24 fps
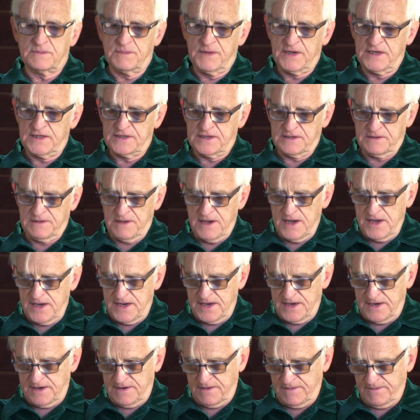amazing
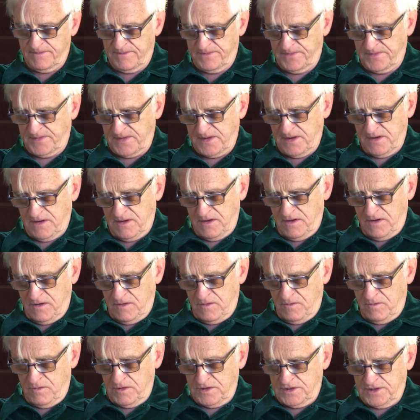line
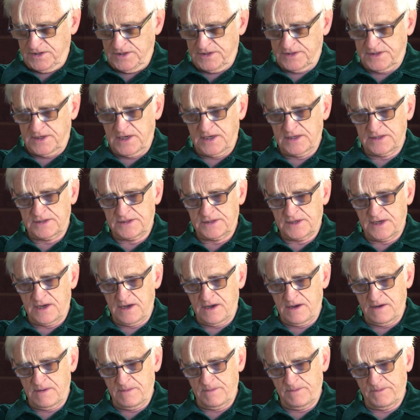where she says
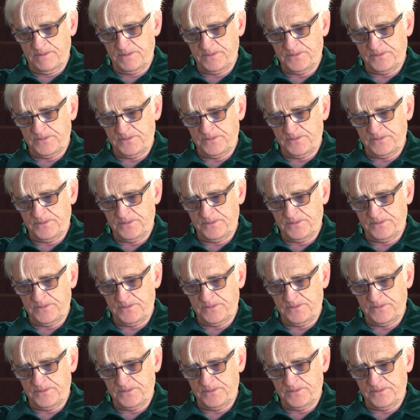um,